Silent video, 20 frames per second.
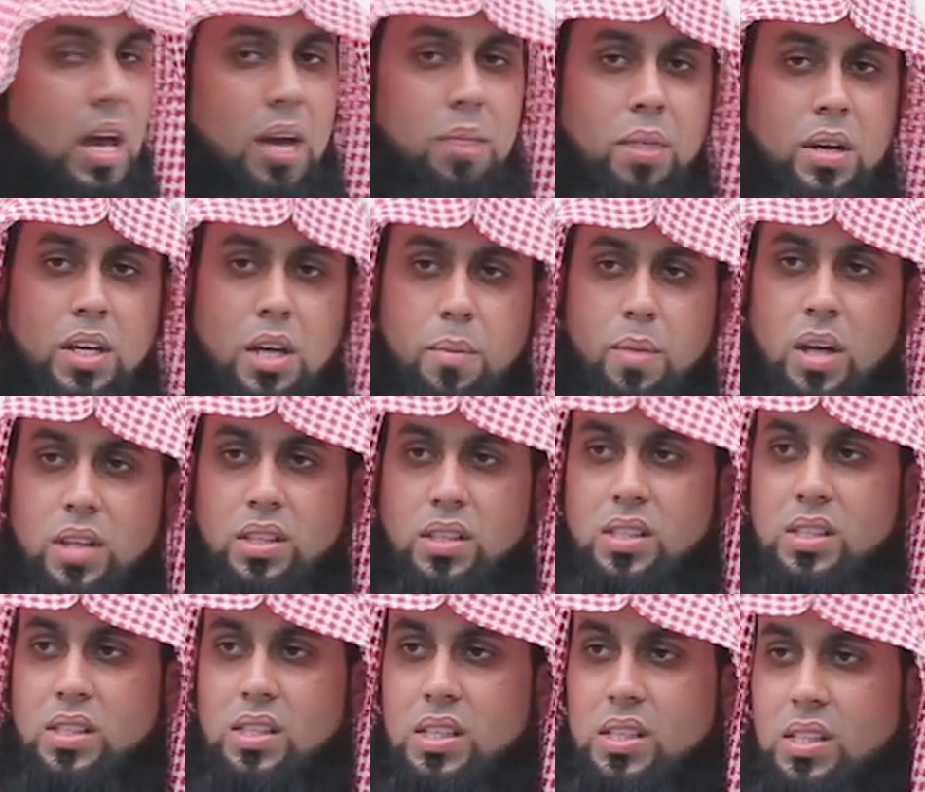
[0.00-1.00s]
And my dear
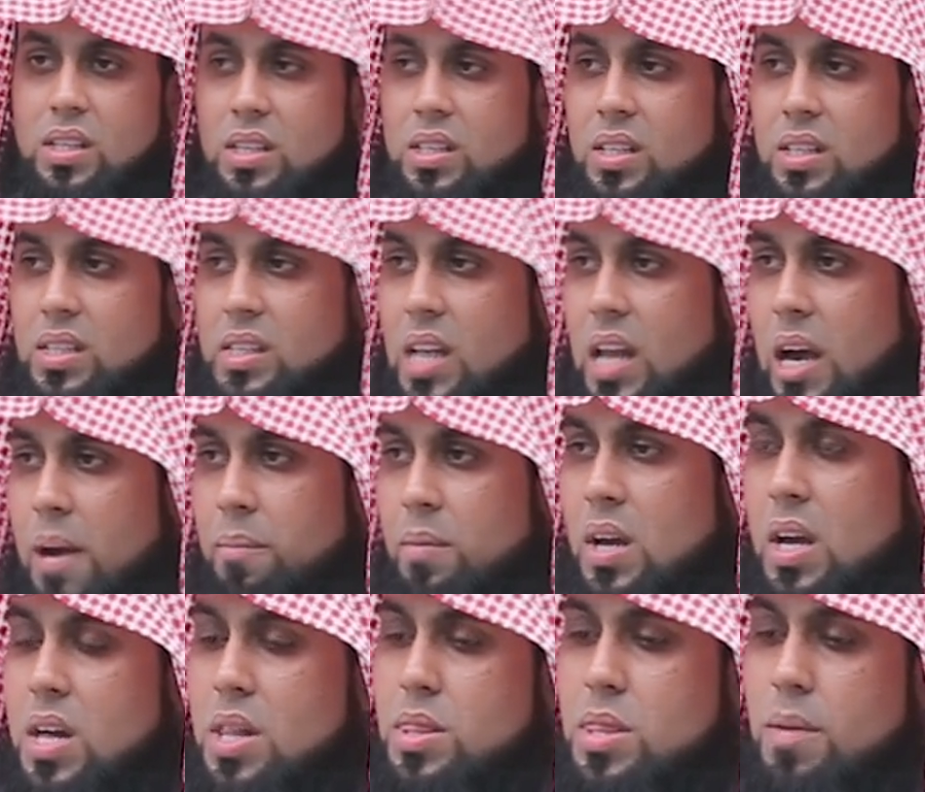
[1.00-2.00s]
brothers and sisters in Islam,
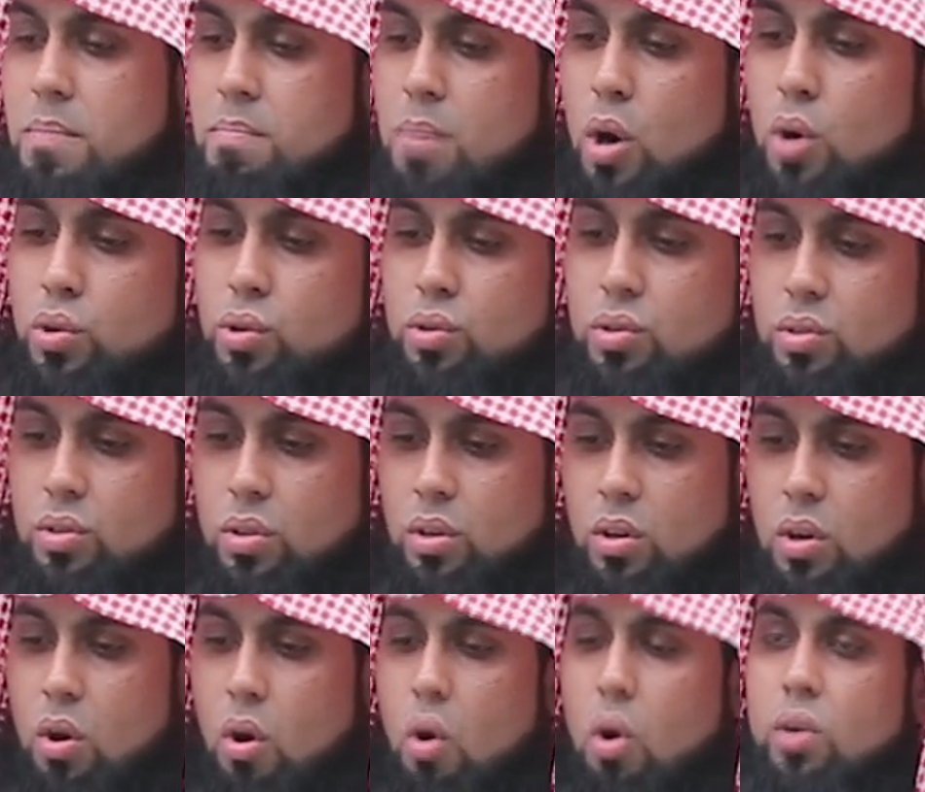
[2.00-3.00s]
the most
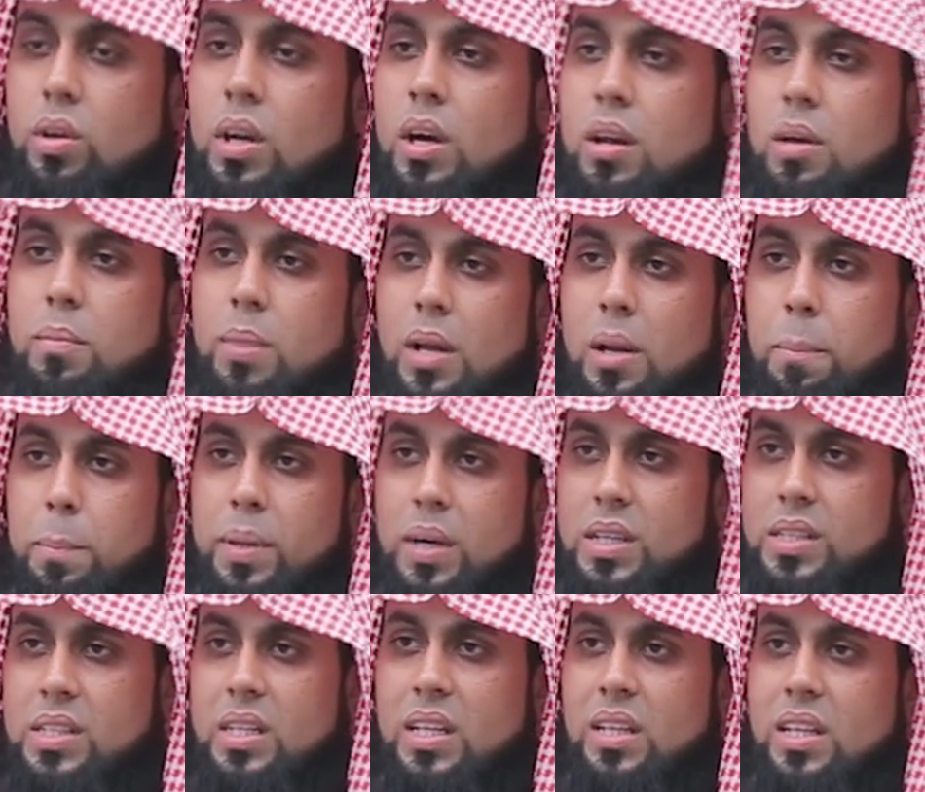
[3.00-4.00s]
honorable
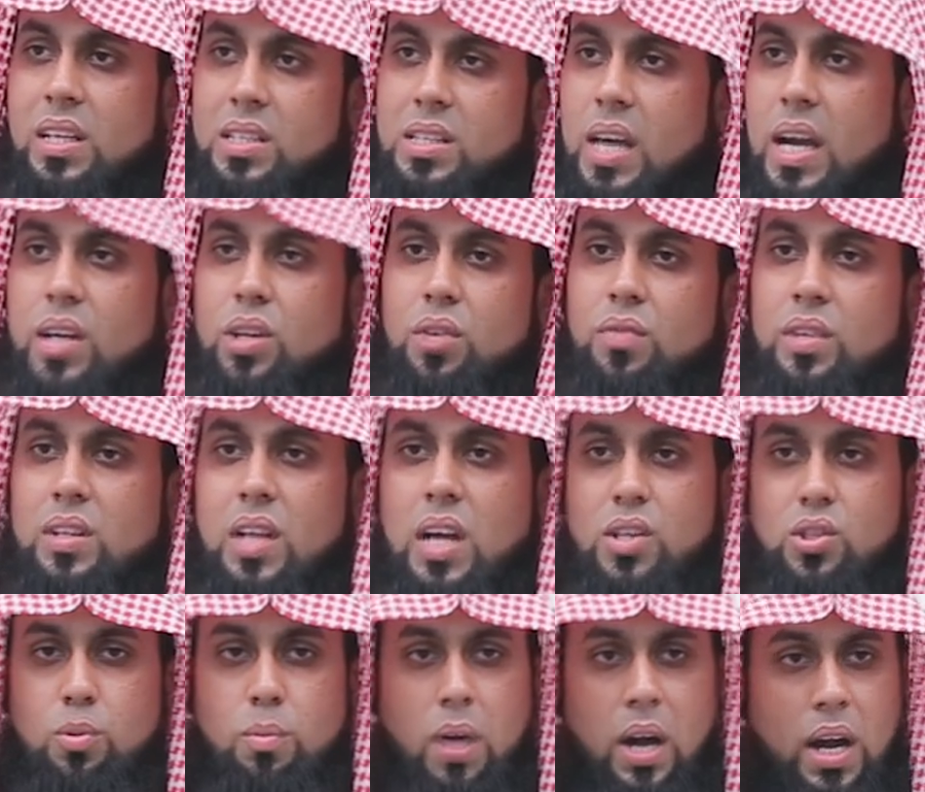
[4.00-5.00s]
person in the sight of
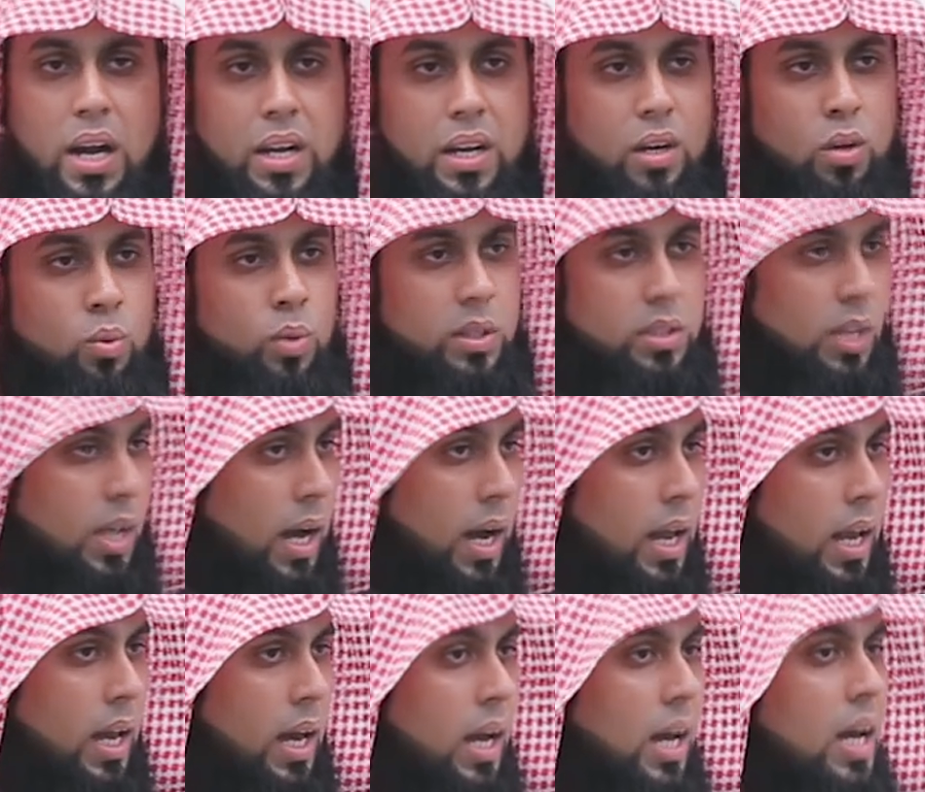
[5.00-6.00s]
Allah subhanahu wa
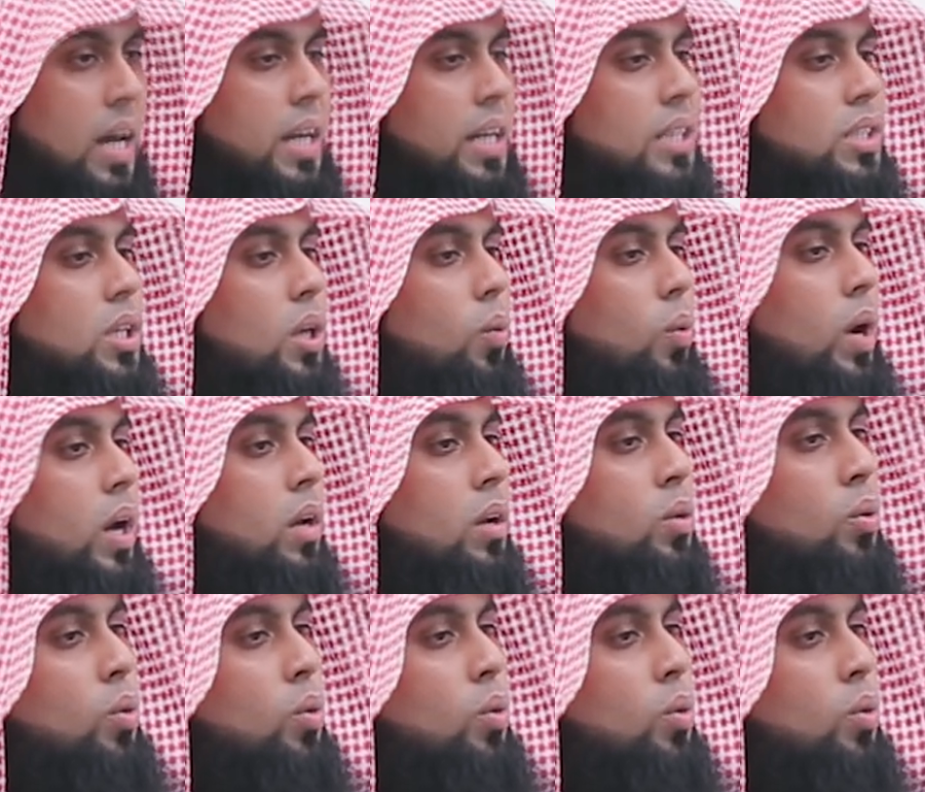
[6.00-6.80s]
ta'ala is the one